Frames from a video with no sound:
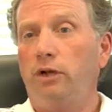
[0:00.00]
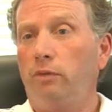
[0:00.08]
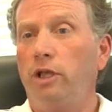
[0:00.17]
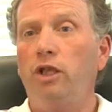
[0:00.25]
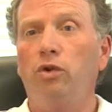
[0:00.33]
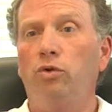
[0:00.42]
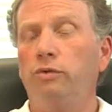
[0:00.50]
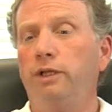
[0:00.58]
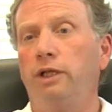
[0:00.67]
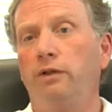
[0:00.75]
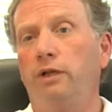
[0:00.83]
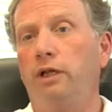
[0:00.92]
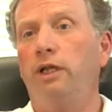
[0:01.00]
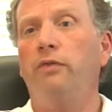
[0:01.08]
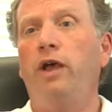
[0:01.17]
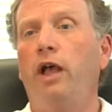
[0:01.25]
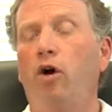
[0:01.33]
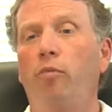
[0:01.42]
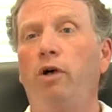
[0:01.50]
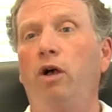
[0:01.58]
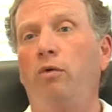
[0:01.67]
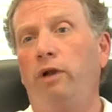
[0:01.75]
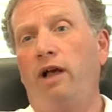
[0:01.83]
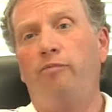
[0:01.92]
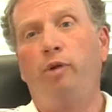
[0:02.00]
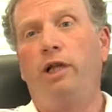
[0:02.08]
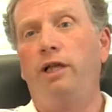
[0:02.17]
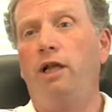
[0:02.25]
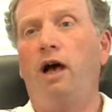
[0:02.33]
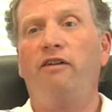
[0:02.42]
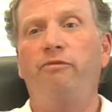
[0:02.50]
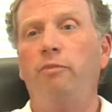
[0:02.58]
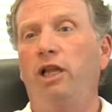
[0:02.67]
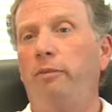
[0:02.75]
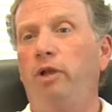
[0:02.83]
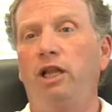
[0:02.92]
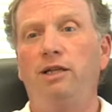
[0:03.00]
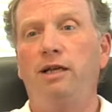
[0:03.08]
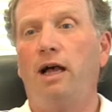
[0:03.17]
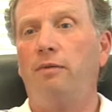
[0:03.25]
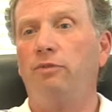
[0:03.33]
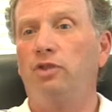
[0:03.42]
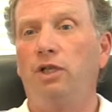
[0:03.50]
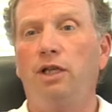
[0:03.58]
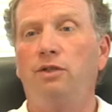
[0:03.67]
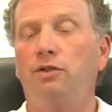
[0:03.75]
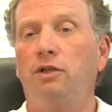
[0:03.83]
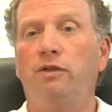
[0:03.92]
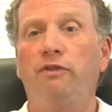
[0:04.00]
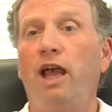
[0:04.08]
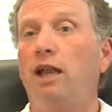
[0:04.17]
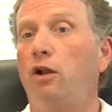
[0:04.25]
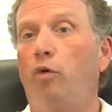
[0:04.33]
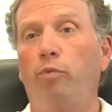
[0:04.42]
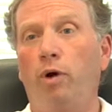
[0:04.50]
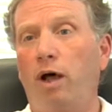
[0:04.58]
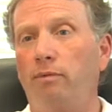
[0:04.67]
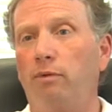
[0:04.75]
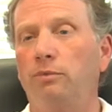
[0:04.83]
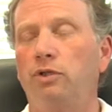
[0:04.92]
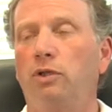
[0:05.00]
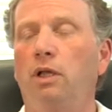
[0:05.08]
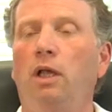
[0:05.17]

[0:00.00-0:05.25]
healed in the elbow, and I've played golf many times since and have had no problems.